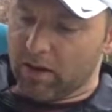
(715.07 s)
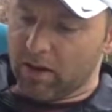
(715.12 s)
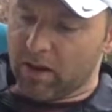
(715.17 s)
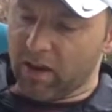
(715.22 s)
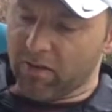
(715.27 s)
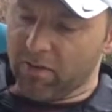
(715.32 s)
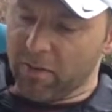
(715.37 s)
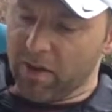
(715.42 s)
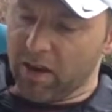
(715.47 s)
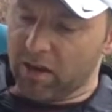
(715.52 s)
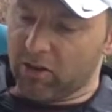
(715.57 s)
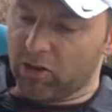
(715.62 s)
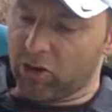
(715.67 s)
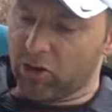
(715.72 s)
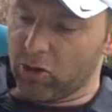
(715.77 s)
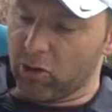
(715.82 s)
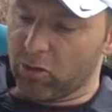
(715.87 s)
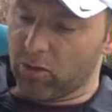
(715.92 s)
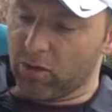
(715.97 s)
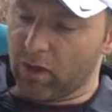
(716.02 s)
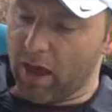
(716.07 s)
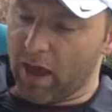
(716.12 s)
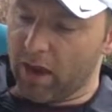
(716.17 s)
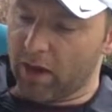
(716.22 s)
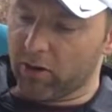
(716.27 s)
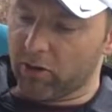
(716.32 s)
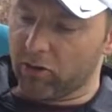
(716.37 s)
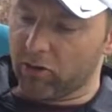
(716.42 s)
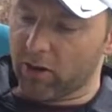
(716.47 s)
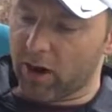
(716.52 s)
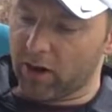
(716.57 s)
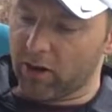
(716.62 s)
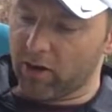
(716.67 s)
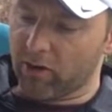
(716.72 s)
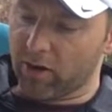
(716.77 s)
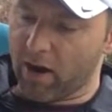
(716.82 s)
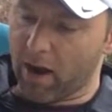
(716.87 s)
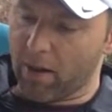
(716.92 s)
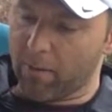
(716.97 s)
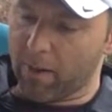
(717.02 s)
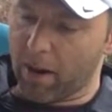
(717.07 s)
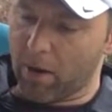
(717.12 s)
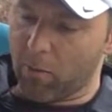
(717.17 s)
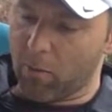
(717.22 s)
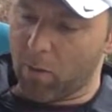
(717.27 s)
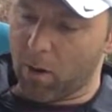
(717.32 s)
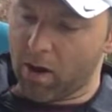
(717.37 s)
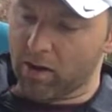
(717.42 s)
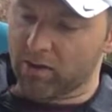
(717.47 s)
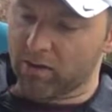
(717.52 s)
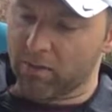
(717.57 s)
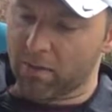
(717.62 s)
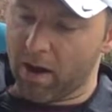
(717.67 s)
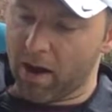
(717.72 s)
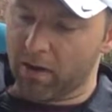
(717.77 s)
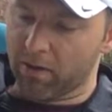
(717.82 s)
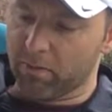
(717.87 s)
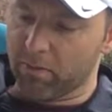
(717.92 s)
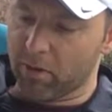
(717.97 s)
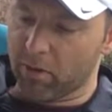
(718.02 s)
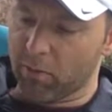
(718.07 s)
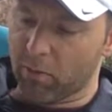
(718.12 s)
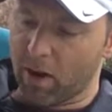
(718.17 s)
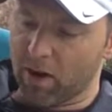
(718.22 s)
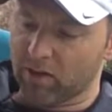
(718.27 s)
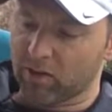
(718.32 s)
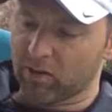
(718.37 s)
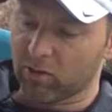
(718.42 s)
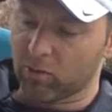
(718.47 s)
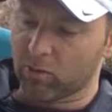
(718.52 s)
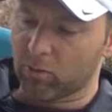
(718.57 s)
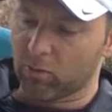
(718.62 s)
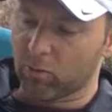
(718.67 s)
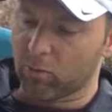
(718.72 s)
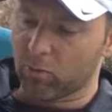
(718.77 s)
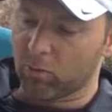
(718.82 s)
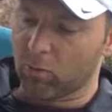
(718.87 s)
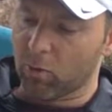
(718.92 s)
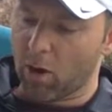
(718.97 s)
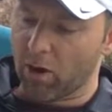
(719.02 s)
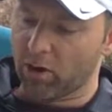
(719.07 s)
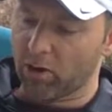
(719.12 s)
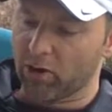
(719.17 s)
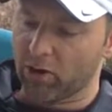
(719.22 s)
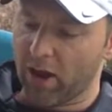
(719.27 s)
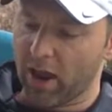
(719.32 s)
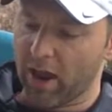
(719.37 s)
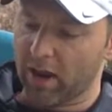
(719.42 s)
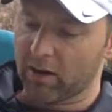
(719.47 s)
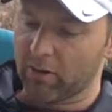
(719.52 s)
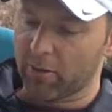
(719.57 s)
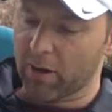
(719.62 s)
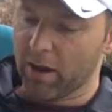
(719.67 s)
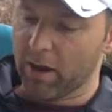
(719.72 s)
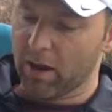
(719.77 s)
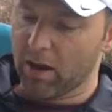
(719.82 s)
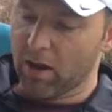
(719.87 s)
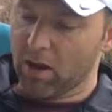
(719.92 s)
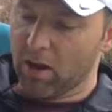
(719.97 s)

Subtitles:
Give me a tooth, Anger tried to grab at Wasp's mouth, but Wasp wadded her hand away.